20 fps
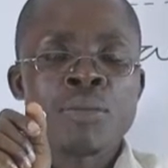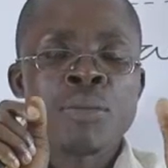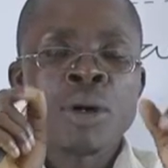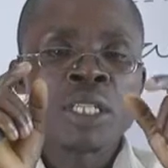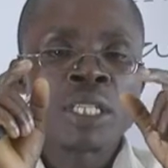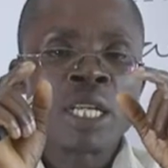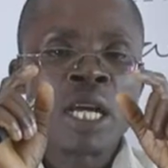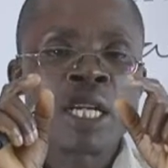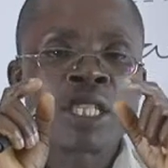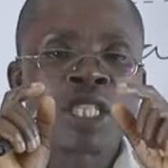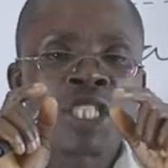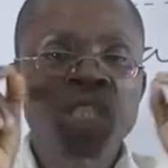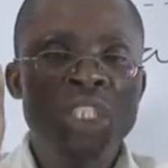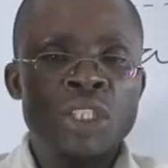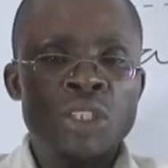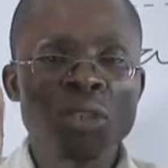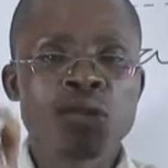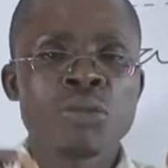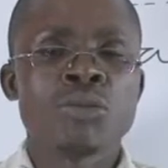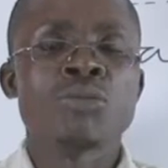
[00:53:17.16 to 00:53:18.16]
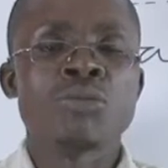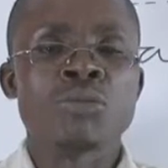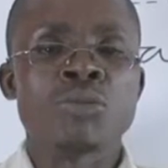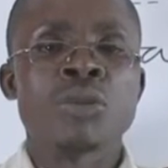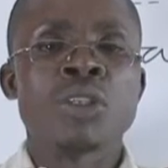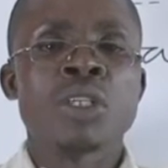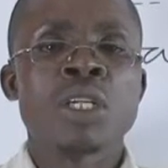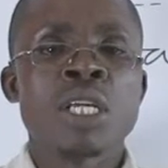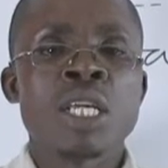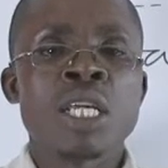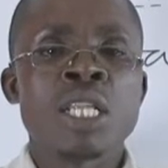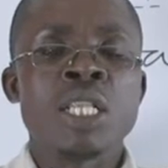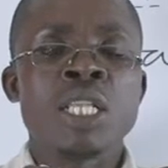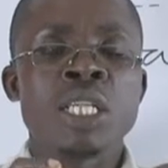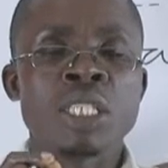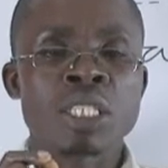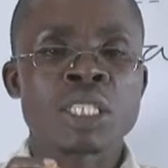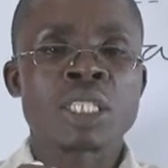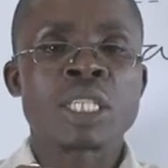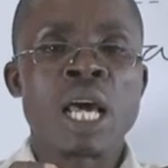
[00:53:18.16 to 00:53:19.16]
But assume
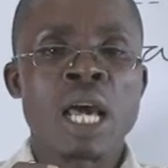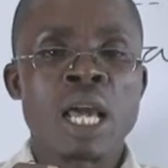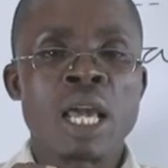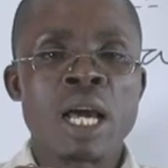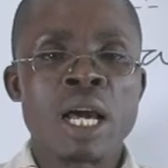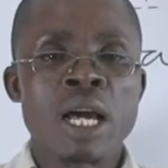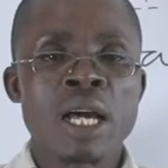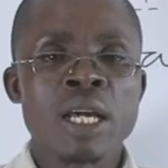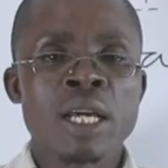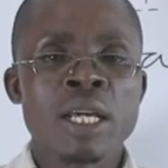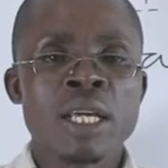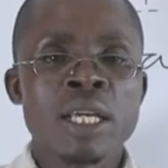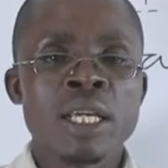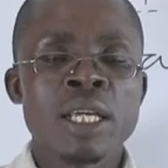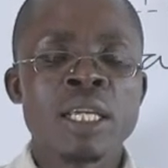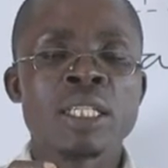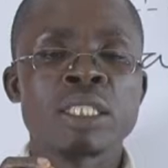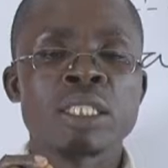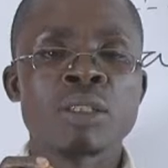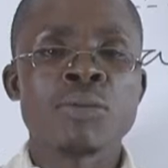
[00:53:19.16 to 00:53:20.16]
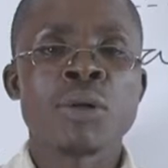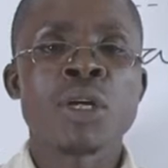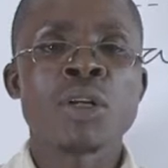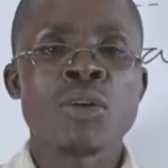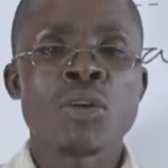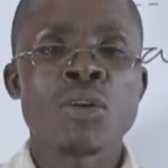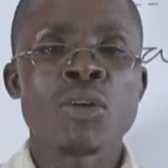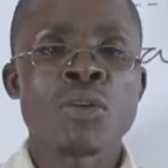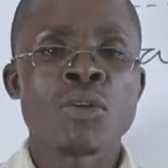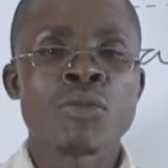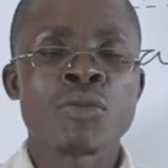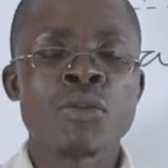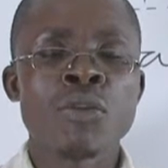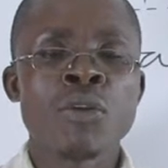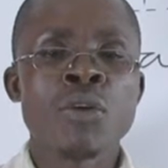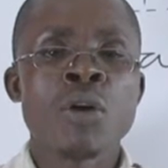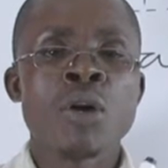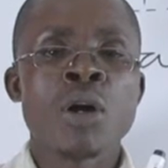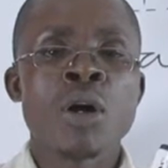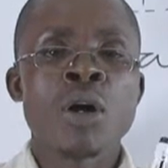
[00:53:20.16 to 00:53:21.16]
this tire is made
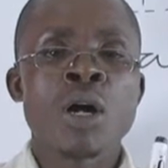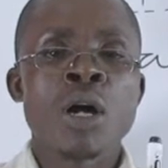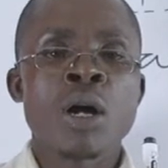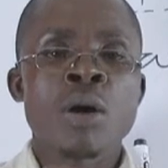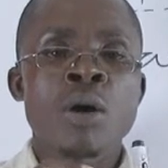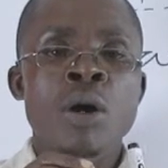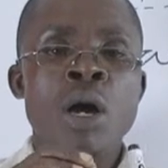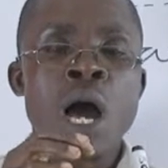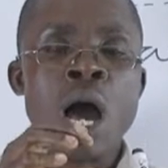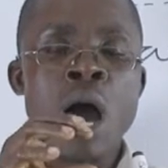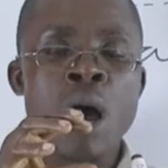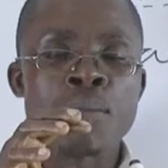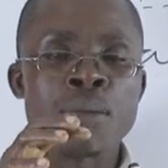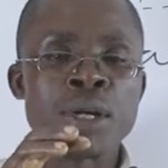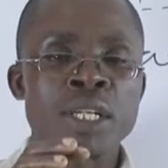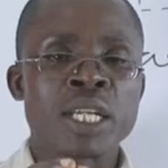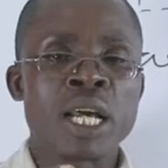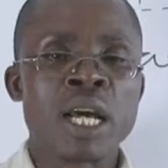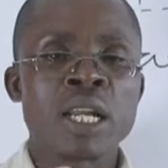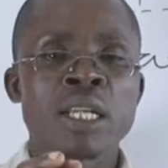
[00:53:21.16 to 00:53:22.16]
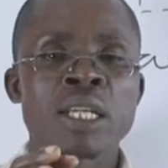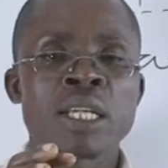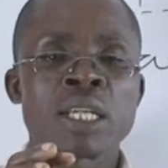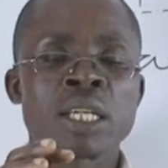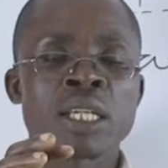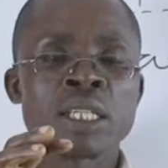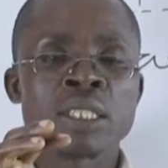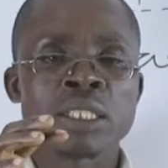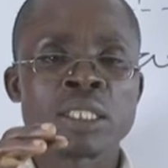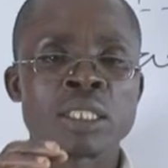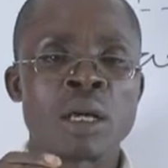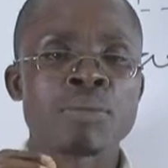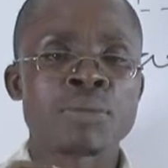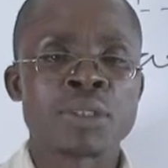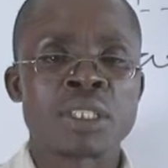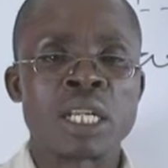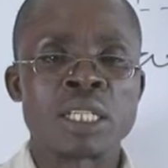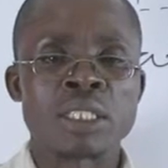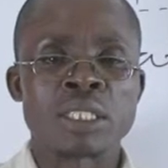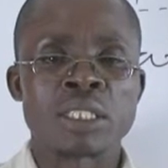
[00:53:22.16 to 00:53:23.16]
of a metallic
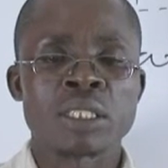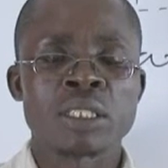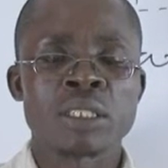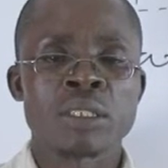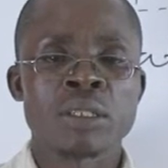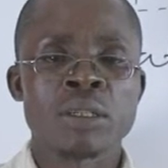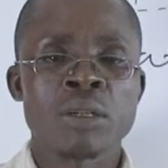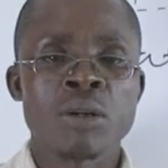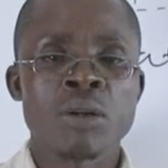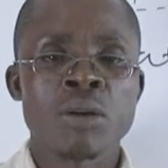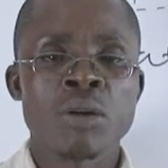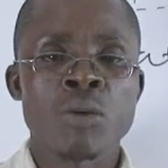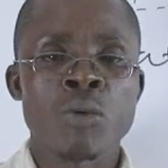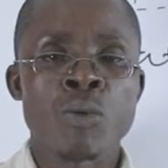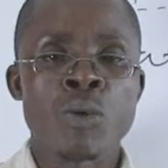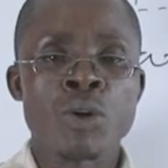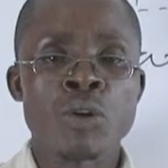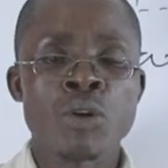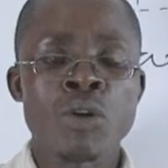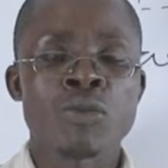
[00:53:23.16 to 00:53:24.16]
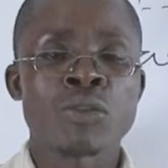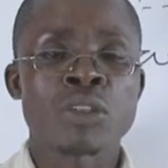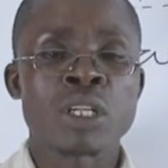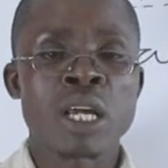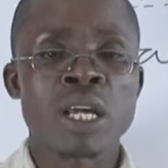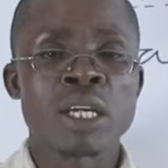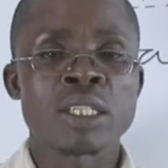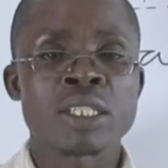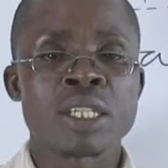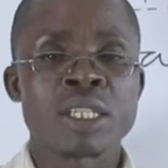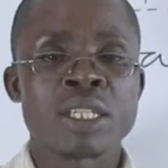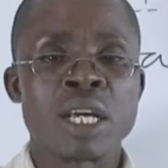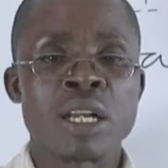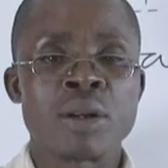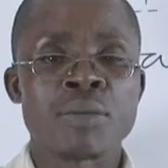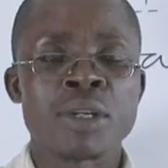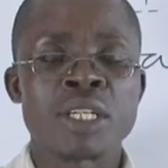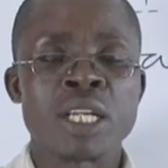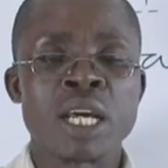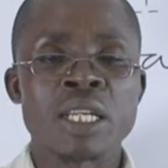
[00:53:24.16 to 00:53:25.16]
substance. We know of tires that
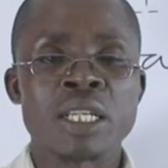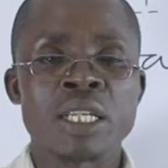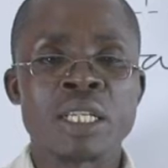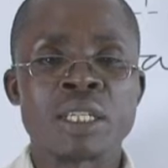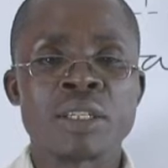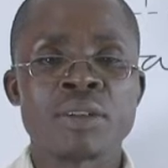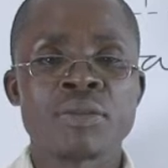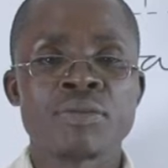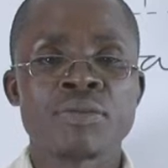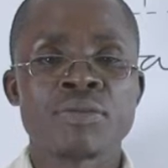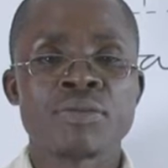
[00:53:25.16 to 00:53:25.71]
are metallic.